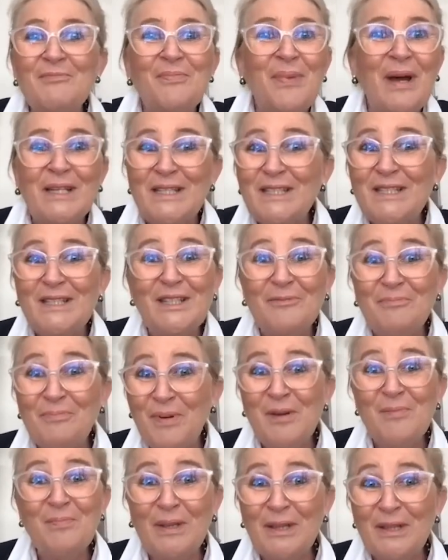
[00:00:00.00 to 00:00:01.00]
but the
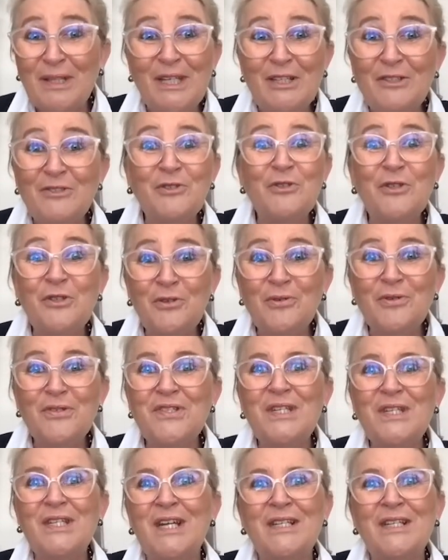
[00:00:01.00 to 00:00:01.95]
people need to use it.